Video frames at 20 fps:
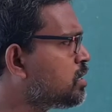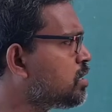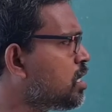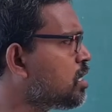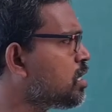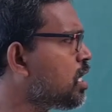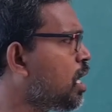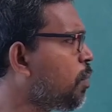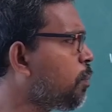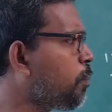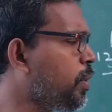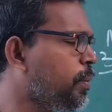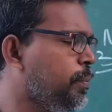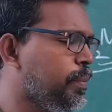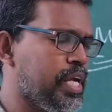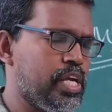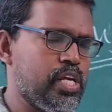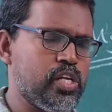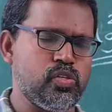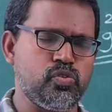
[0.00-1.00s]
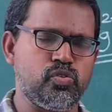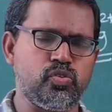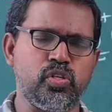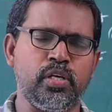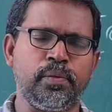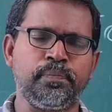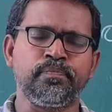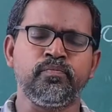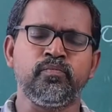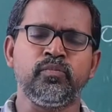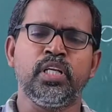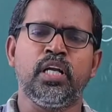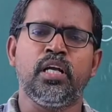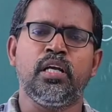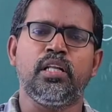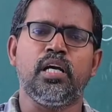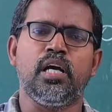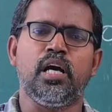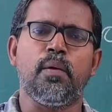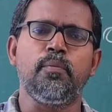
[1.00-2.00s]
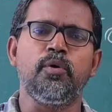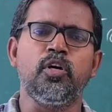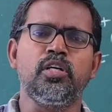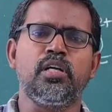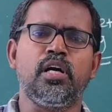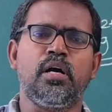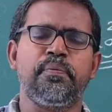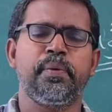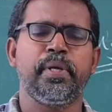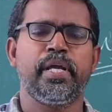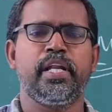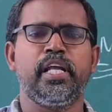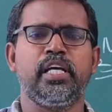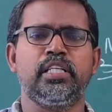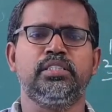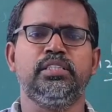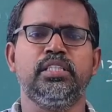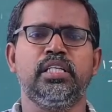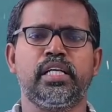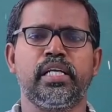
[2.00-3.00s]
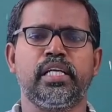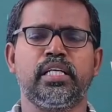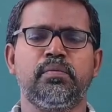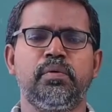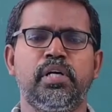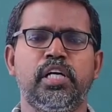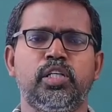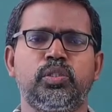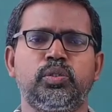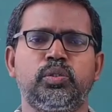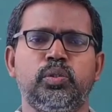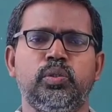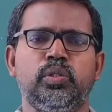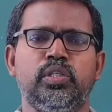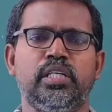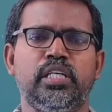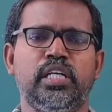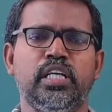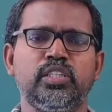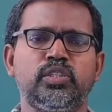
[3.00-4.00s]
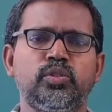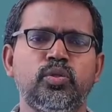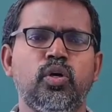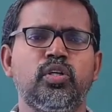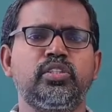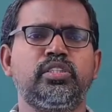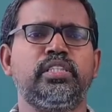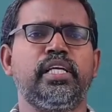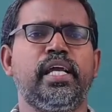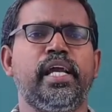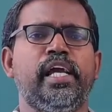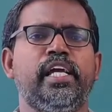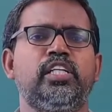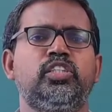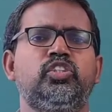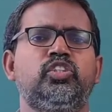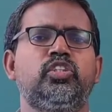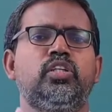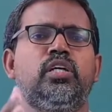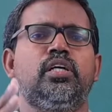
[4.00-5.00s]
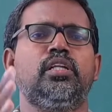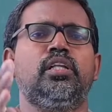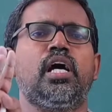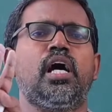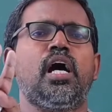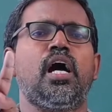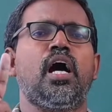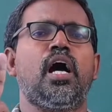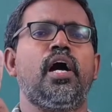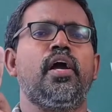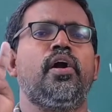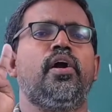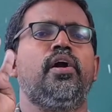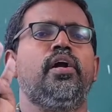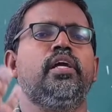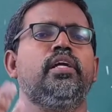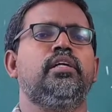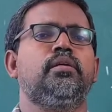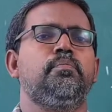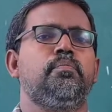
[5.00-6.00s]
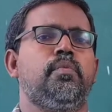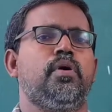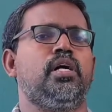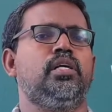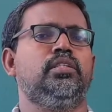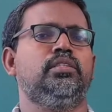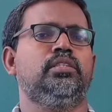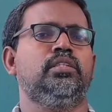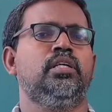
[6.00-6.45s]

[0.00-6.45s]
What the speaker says: enthalpy means the amount of energy required to dissociate the ionic bond.